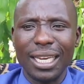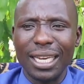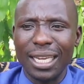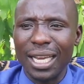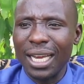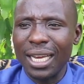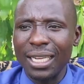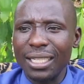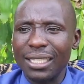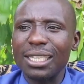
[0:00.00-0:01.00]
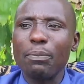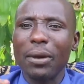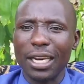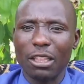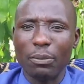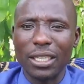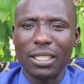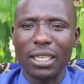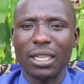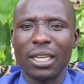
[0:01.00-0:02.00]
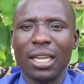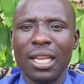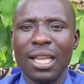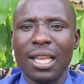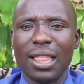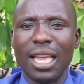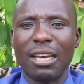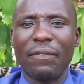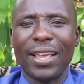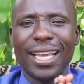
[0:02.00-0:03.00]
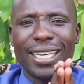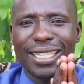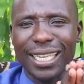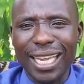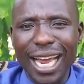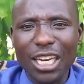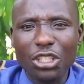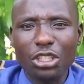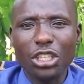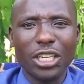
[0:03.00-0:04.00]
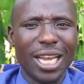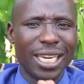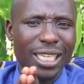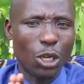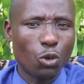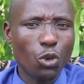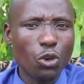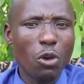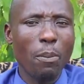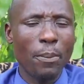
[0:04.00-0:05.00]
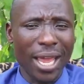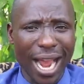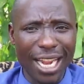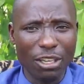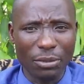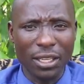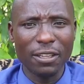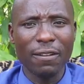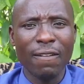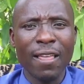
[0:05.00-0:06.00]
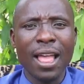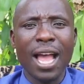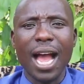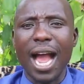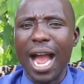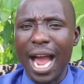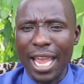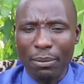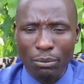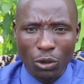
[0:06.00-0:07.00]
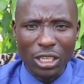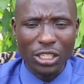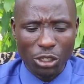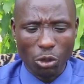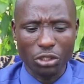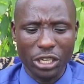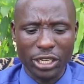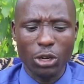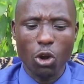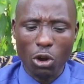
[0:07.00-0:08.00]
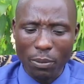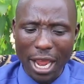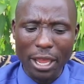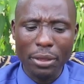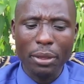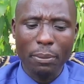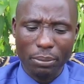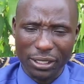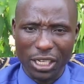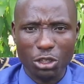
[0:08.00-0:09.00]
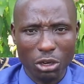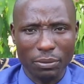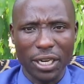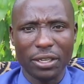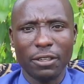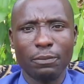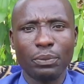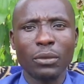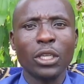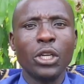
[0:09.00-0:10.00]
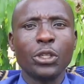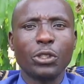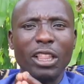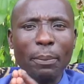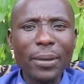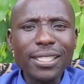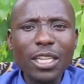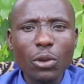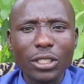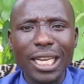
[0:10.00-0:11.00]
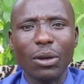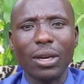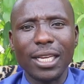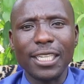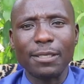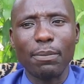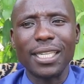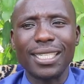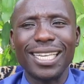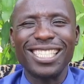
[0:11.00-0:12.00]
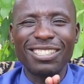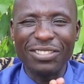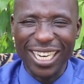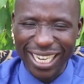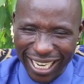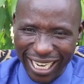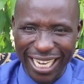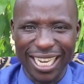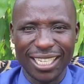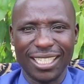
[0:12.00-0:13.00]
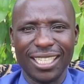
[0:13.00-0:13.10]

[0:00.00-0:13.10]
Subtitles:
arithmetic that if I get Kalenjin and Kikuyu behind me, I am already sorted on my presidential bid. So the message Wetangula is passing is very clear.